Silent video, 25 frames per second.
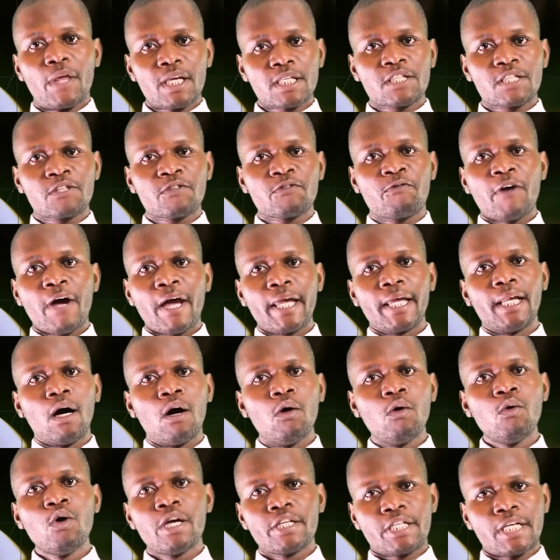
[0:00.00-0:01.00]
That's
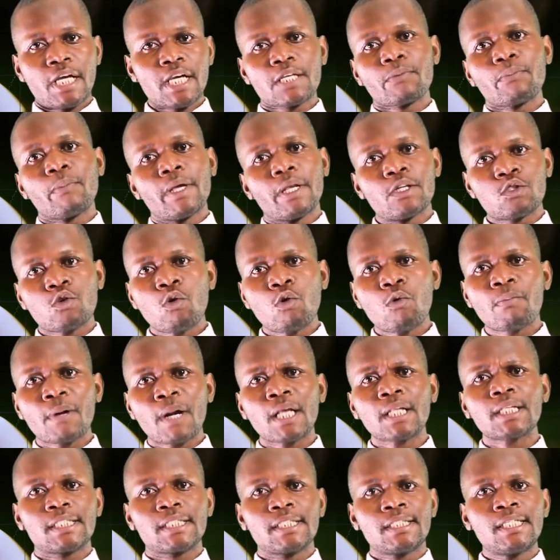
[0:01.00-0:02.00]
final judgment. So
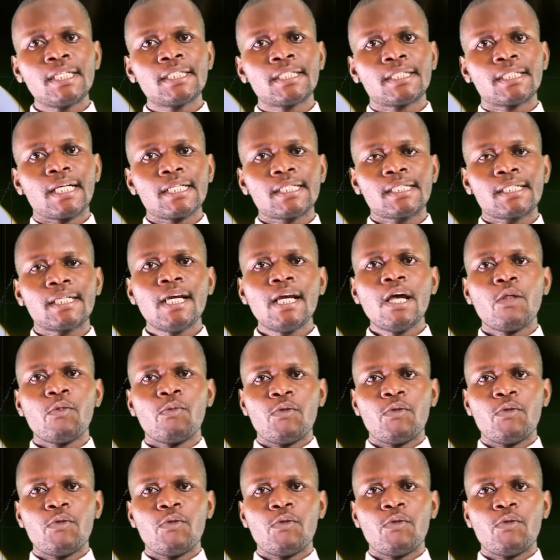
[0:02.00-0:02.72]
brothers and sisters,